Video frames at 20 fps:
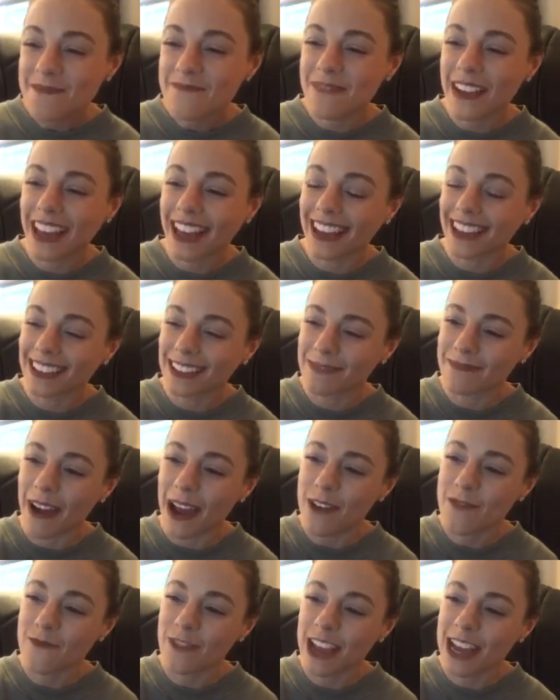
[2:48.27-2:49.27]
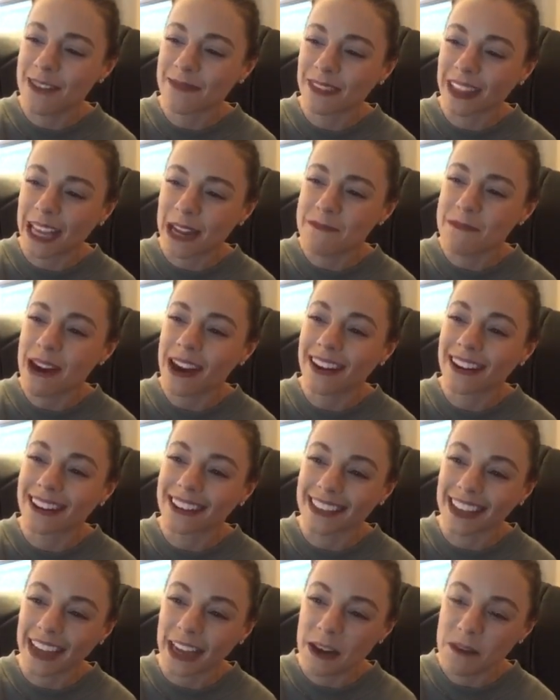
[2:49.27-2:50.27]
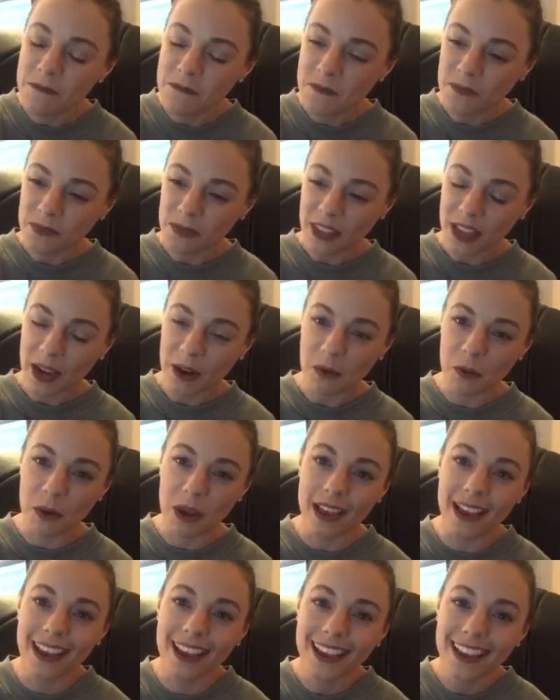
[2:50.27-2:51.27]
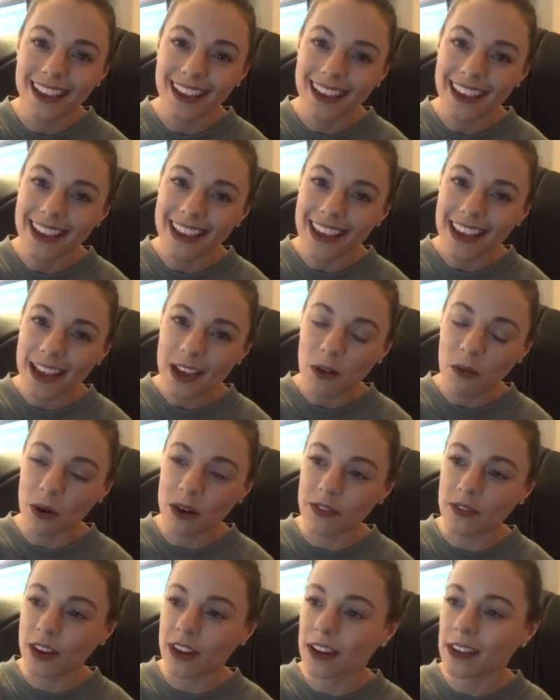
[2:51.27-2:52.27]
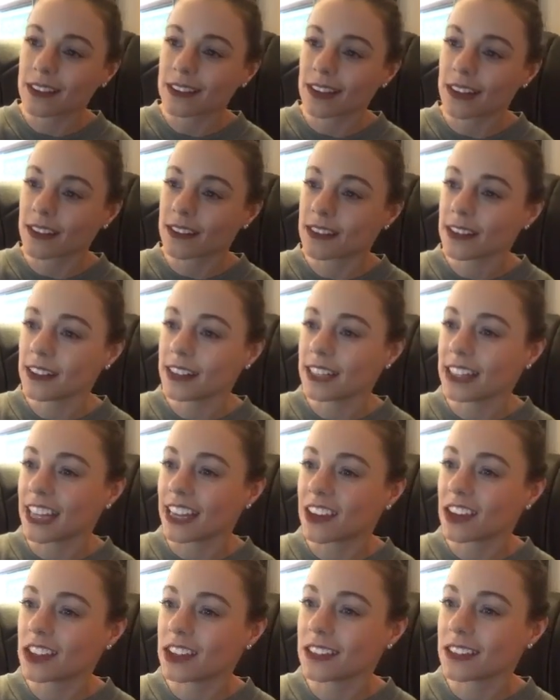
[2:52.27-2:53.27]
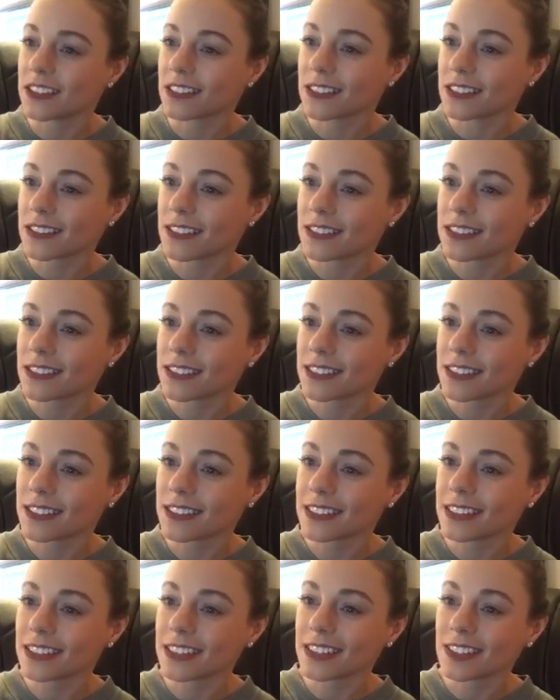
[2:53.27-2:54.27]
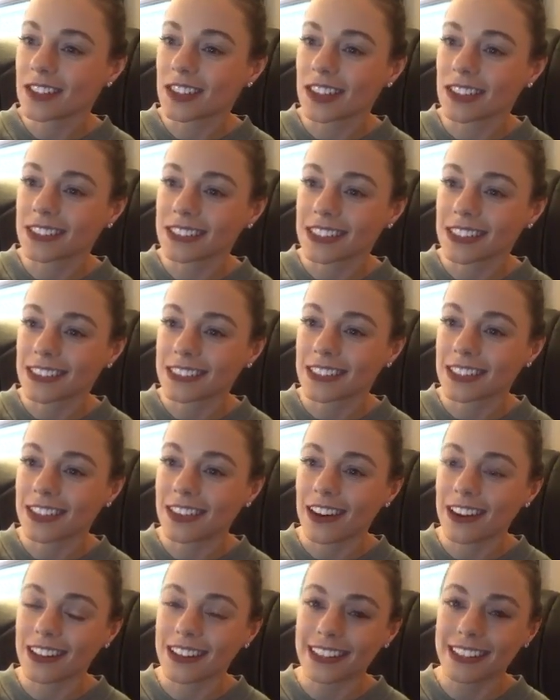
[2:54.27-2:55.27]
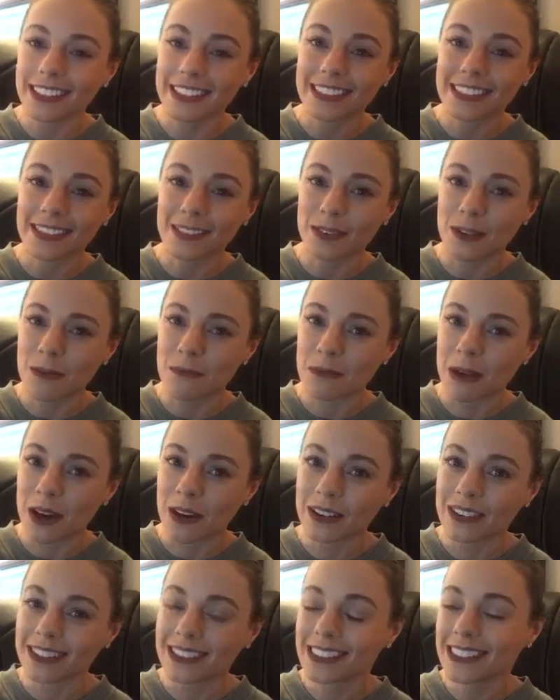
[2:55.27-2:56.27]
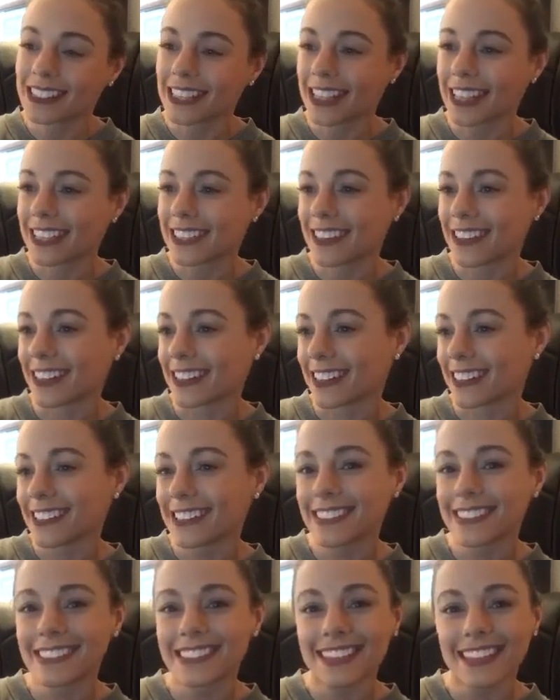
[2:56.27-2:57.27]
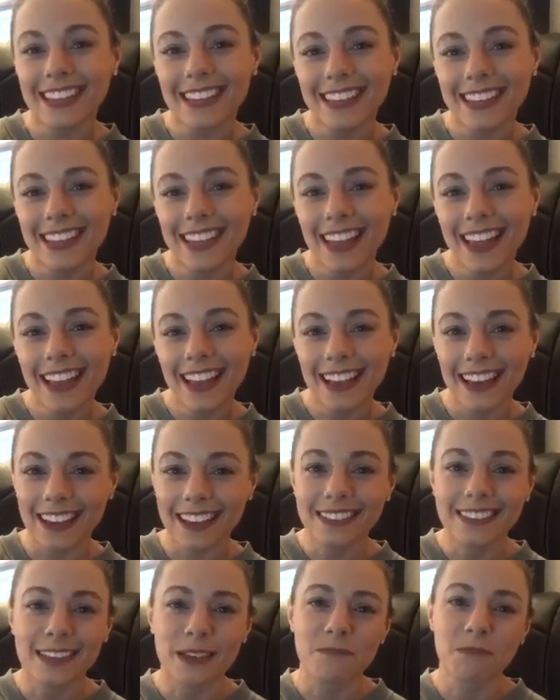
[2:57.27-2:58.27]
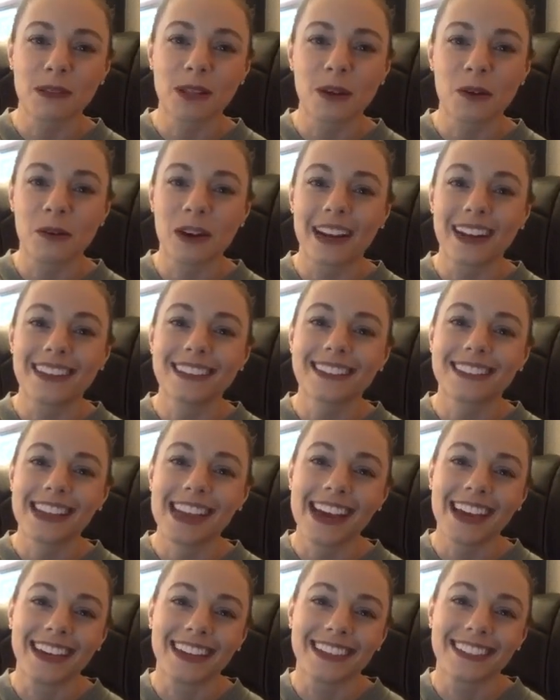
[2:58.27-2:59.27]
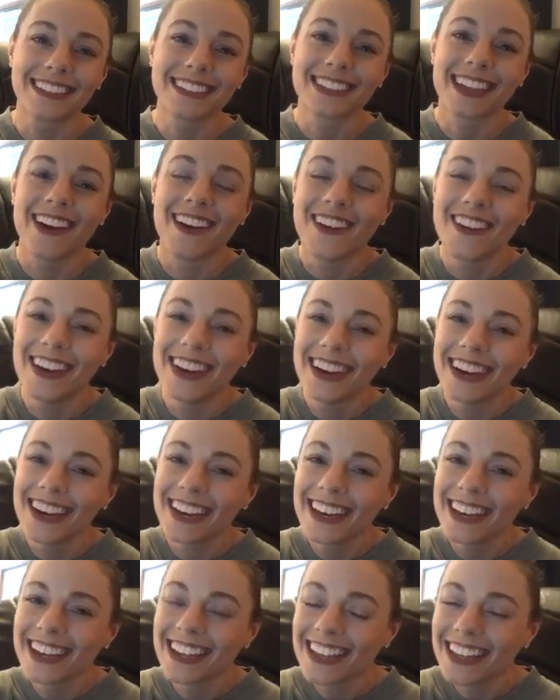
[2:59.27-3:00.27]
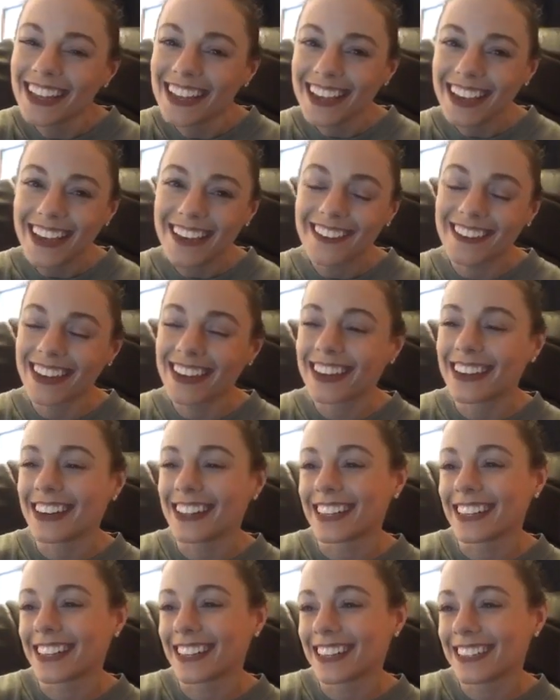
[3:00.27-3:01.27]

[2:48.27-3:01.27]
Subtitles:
because my family, apparently, we're very literal, and they couldn't trust us to call it just a remote, and so they taught us a simpler way to say it, so we call it